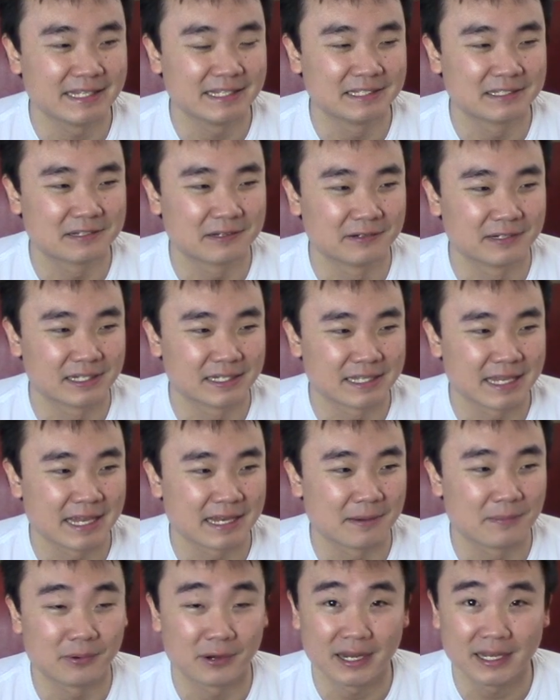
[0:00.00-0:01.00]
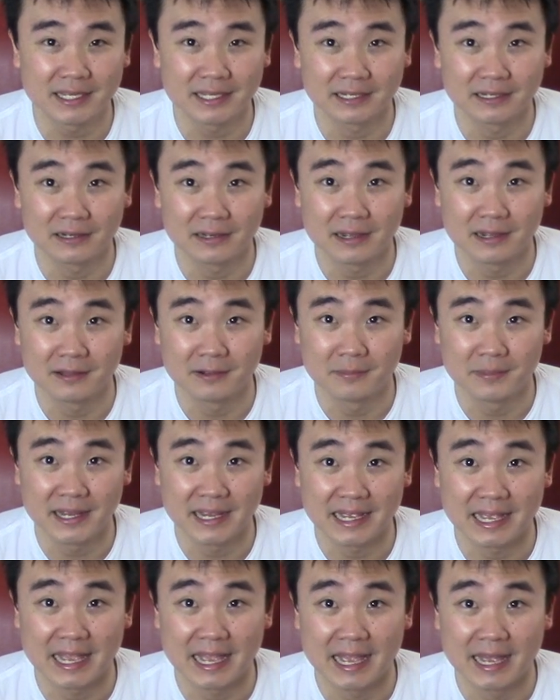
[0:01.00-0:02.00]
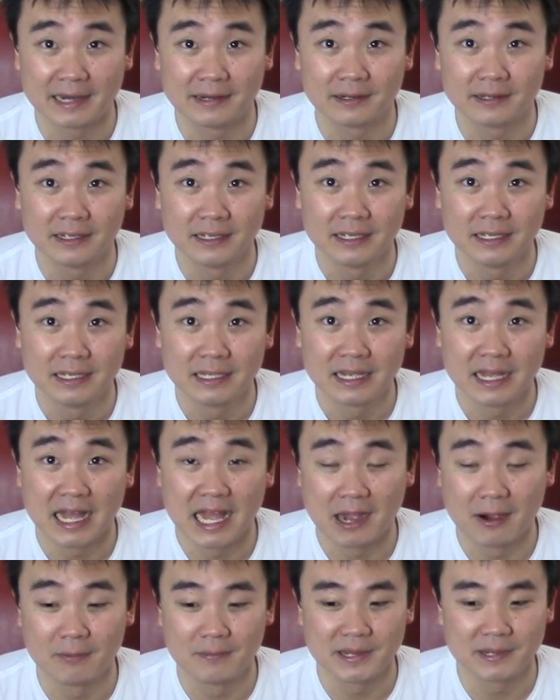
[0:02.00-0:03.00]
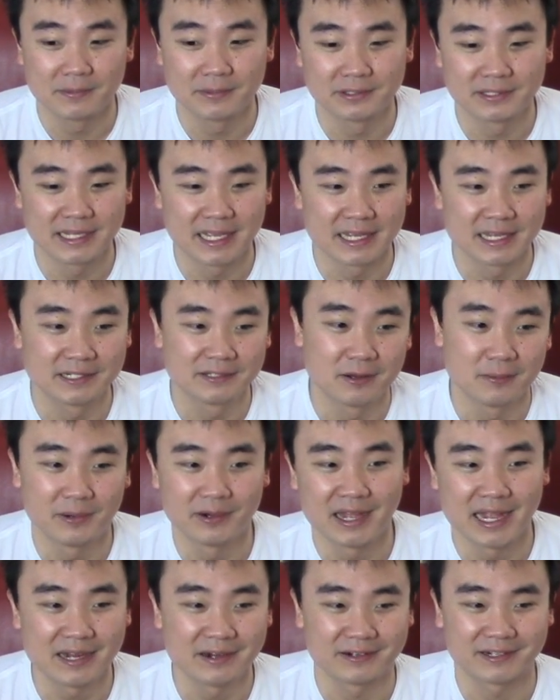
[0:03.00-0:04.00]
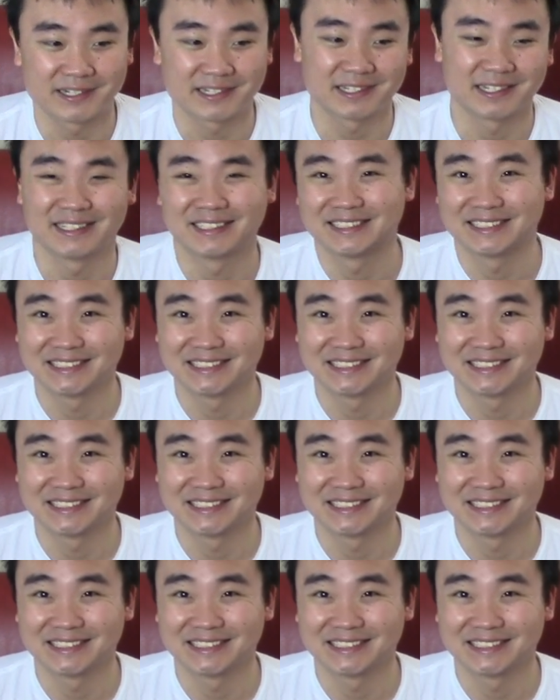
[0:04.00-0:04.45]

he's going to take a break a little bit and I'll be able to get his noble hierarchs.